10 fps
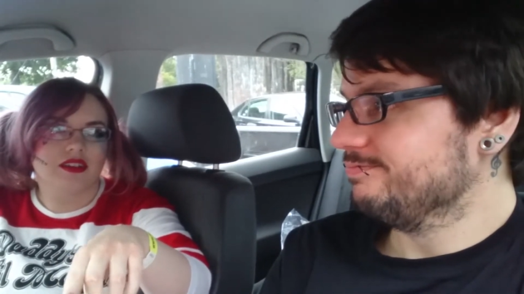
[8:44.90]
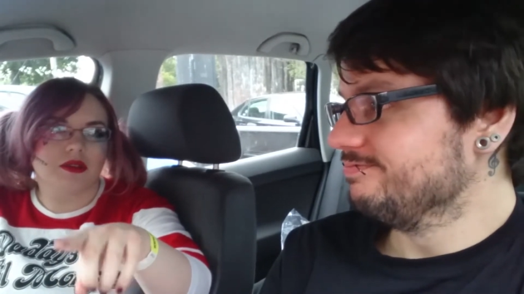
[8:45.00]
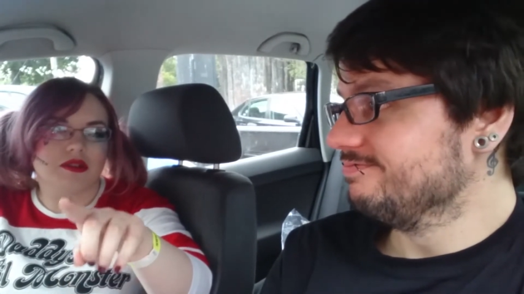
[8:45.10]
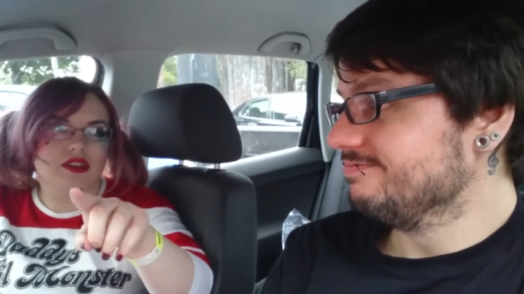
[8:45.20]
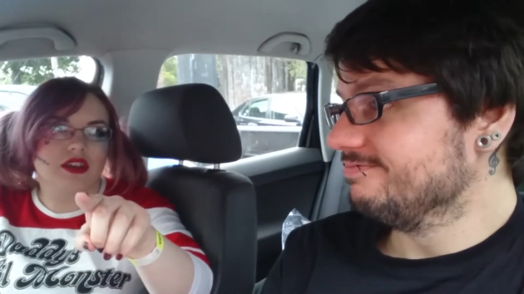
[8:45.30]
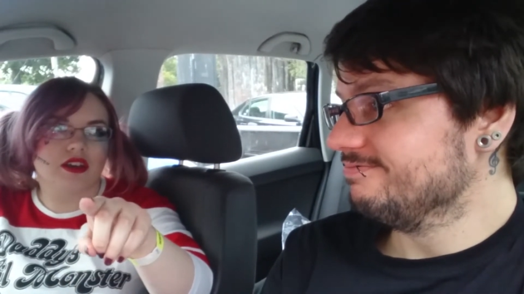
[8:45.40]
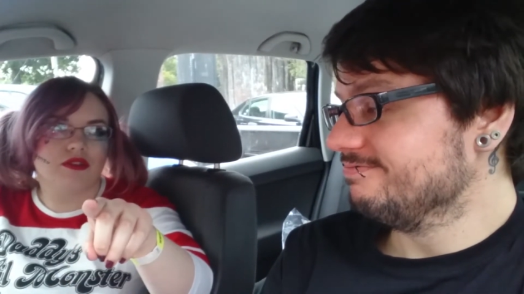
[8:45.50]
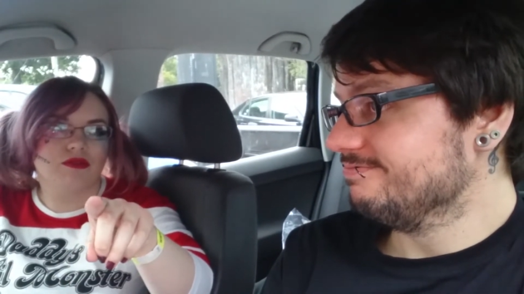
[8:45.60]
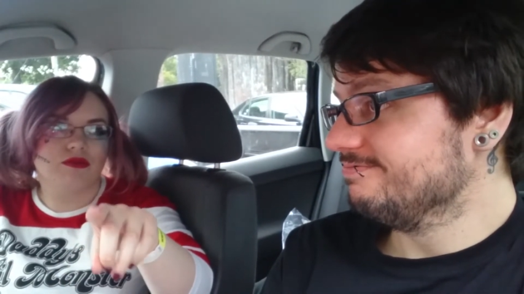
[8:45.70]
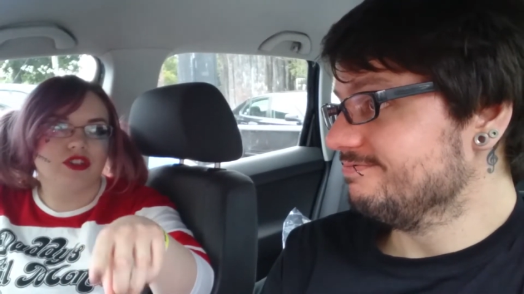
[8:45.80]
Speaker 1: there was
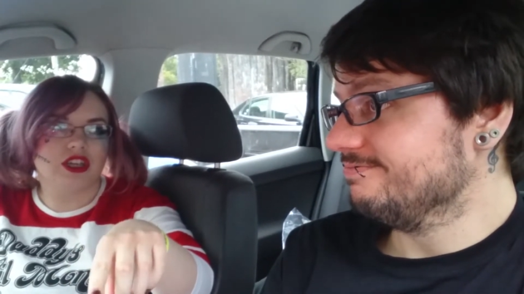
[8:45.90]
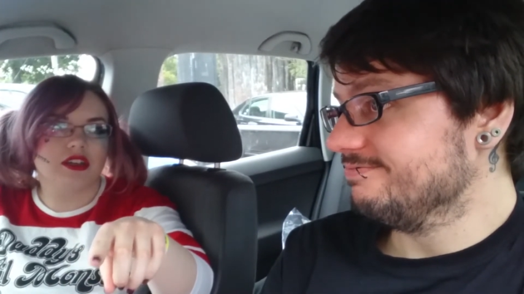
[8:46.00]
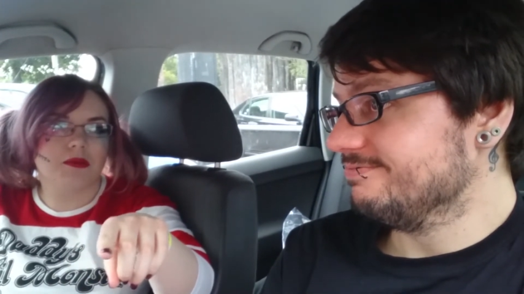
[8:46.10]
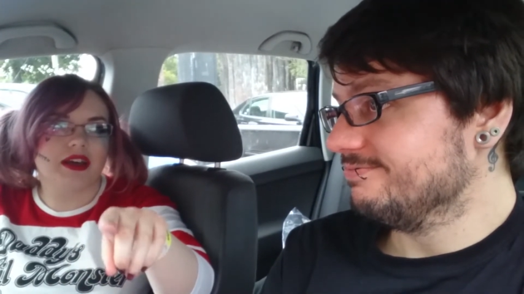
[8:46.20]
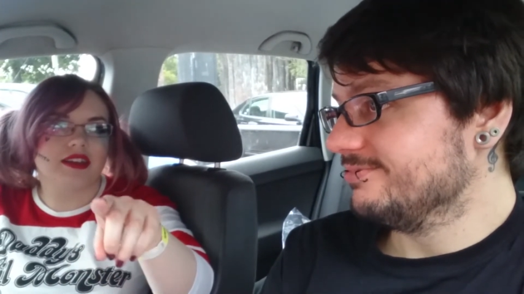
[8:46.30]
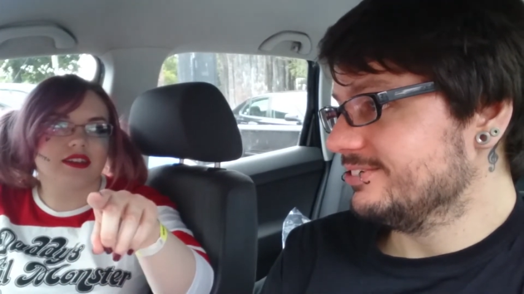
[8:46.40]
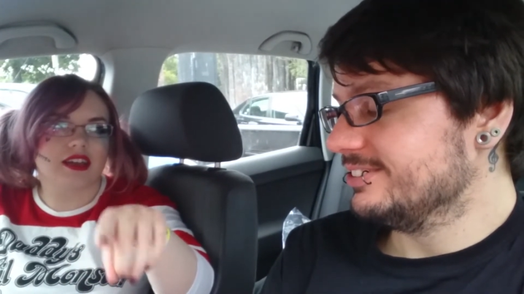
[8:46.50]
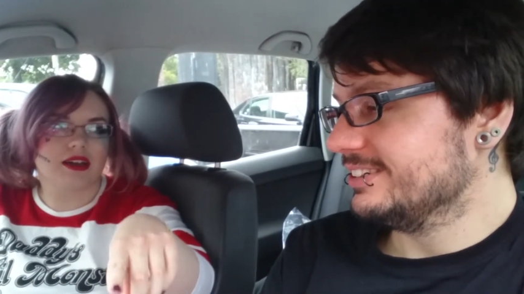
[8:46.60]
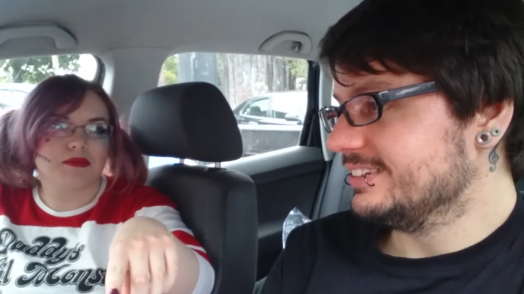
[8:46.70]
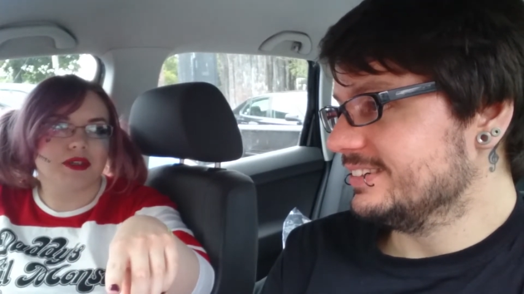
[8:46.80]
the gender
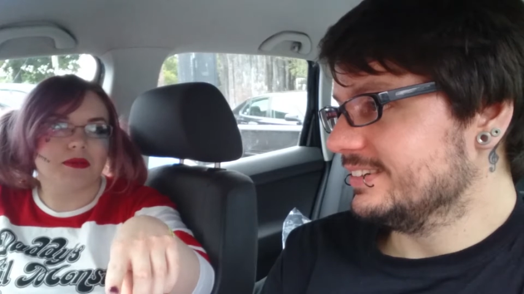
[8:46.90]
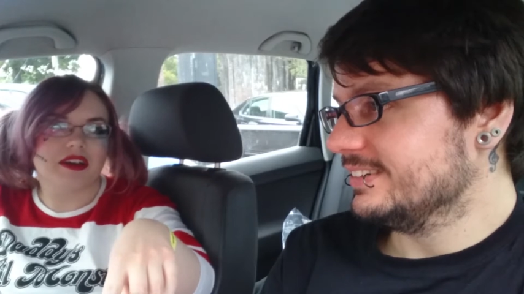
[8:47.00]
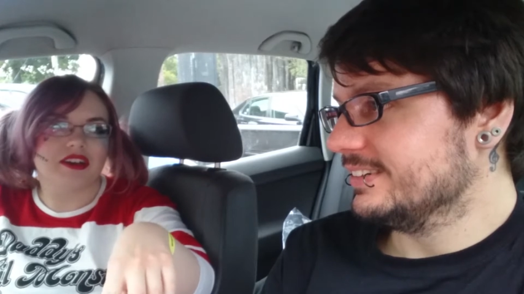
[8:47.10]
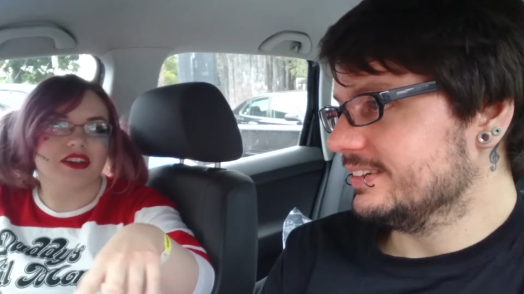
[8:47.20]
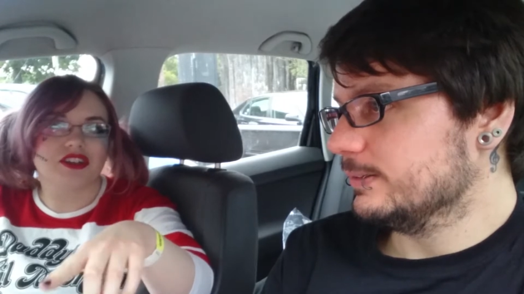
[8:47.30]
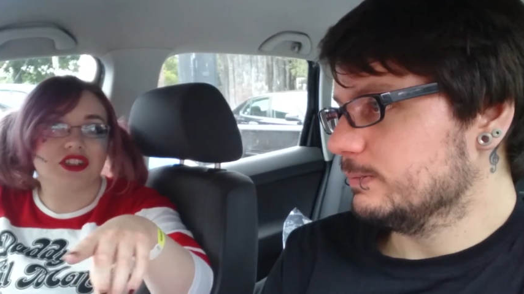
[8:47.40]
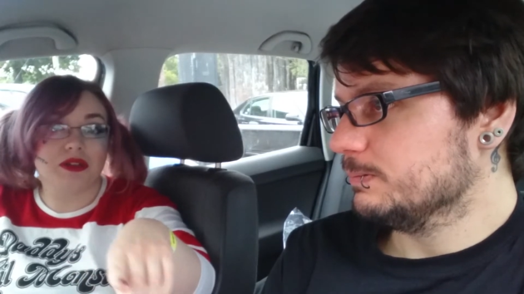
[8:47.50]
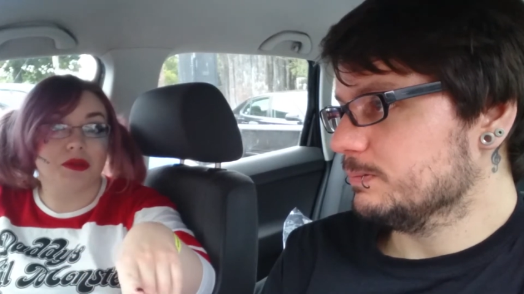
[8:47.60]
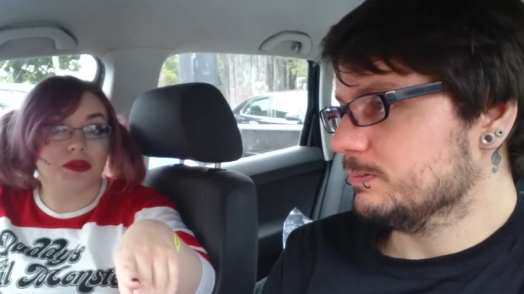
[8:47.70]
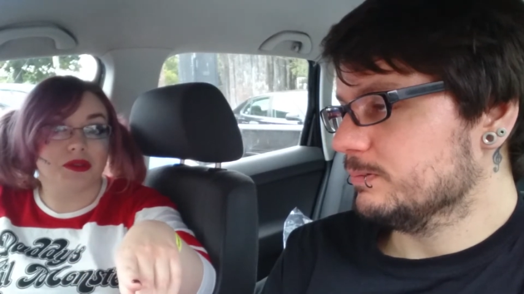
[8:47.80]
bend Captain America.
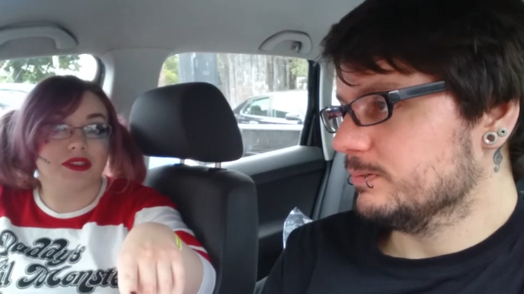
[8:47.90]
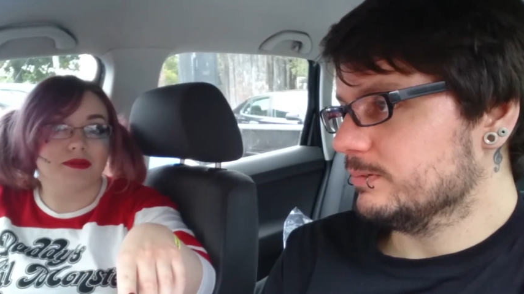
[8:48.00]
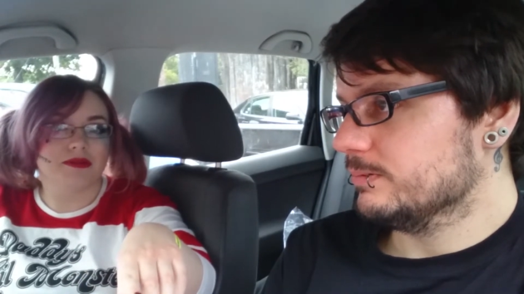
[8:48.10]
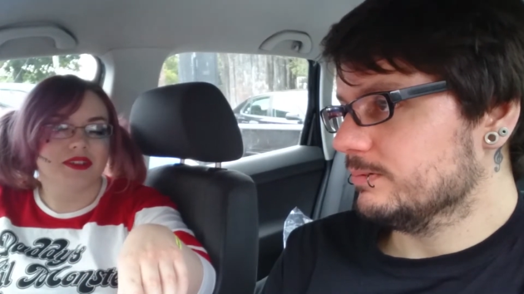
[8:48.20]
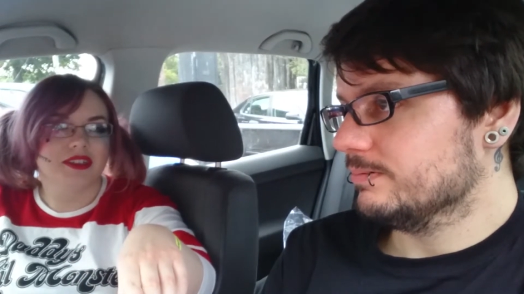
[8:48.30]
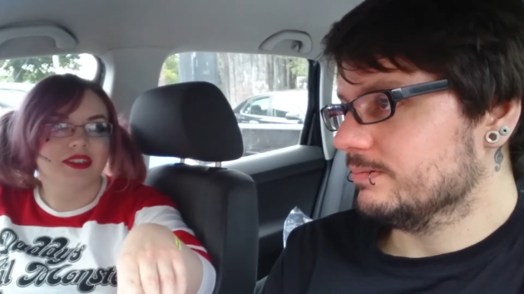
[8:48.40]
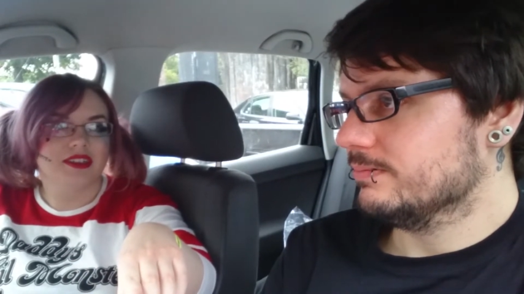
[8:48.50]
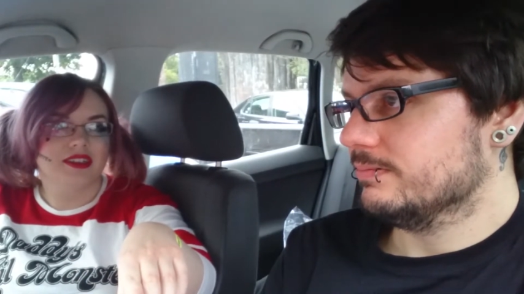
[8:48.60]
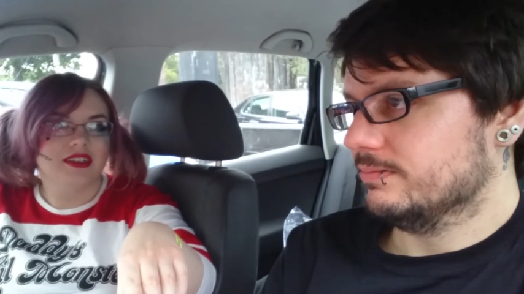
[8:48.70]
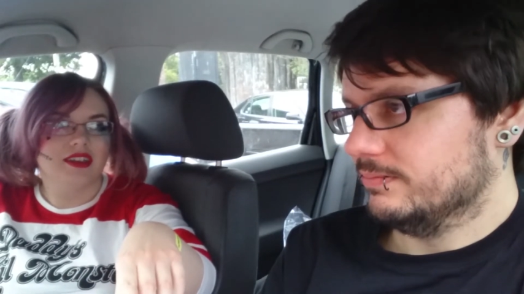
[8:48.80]
She was awesome.
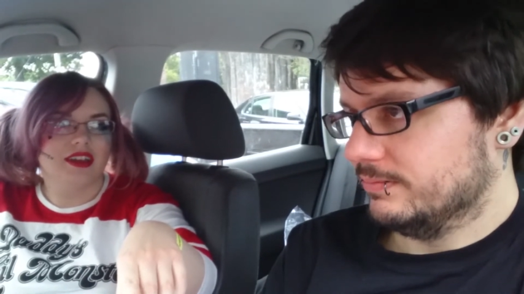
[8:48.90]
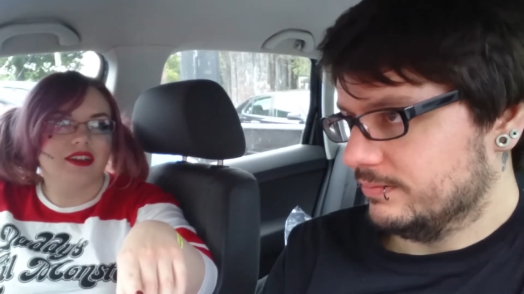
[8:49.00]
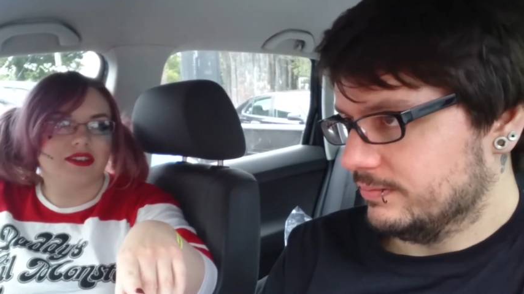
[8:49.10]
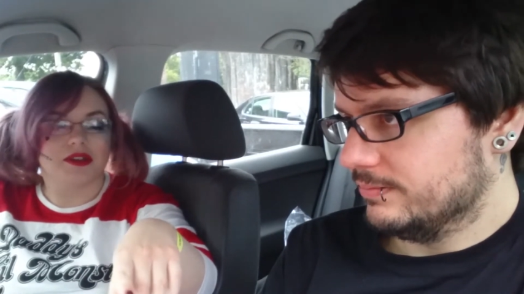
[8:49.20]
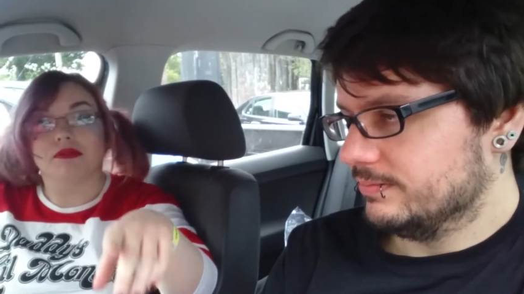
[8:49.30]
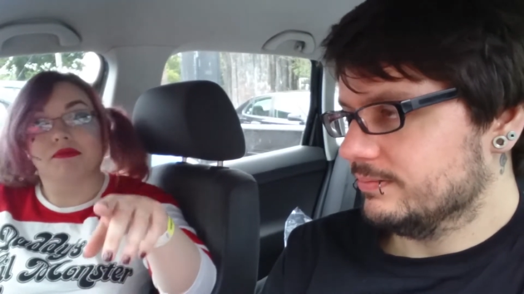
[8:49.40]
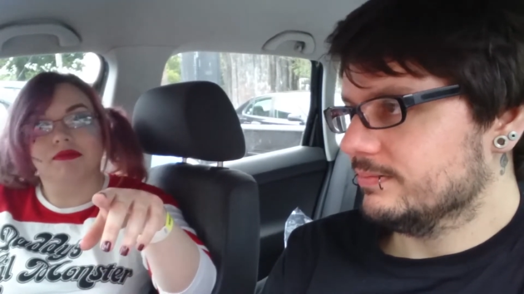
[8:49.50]
So.